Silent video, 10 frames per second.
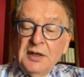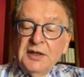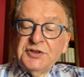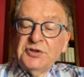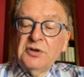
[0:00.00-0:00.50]

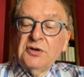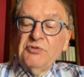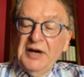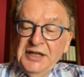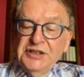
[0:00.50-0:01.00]
to
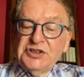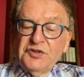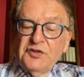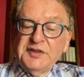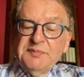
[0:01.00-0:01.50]
arrange
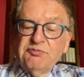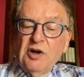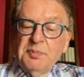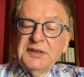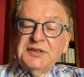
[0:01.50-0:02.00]
for the
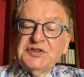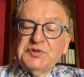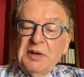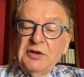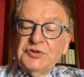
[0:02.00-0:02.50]
proper
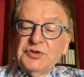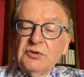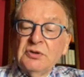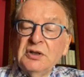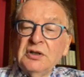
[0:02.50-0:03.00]

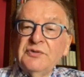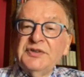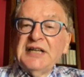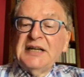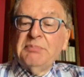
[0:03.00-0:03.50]
disposal of the
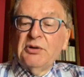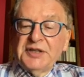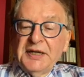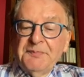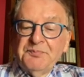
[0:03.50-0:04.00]
dead
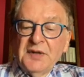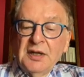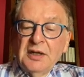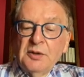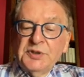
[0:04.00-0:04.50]
body,
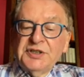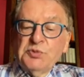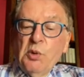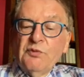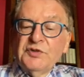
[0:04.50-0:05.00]
which is
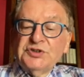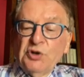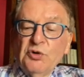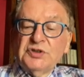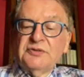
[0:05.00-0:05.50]
what the
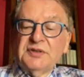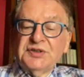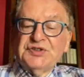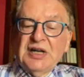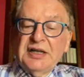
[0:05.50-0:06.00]
daughter and the
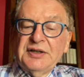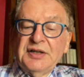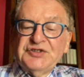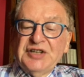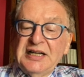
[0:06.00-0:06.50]
son
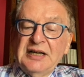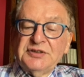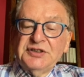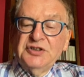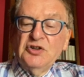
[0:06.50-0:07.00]
set out
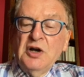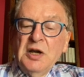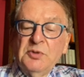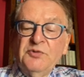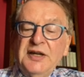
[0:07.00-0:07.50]
to do,
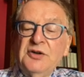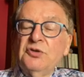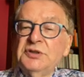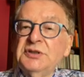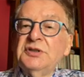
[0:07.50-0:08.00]
but they
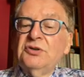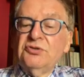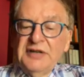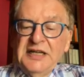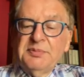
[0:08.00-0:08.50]
couldn't
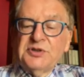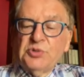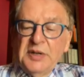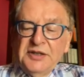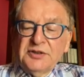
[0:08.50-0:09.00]
agree
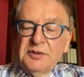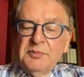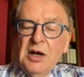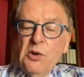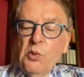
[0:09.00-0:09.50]
between
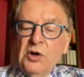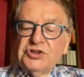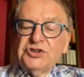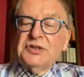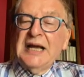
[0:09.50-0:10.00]
them what
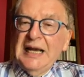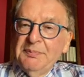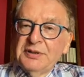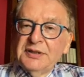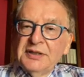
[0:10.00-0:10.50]
should
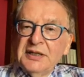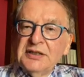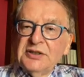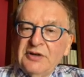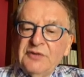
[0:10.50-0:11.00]
happen
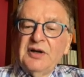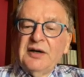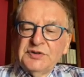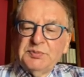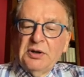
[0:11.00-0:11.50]
to their
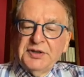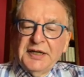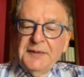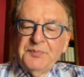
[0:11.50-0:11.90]
father's body.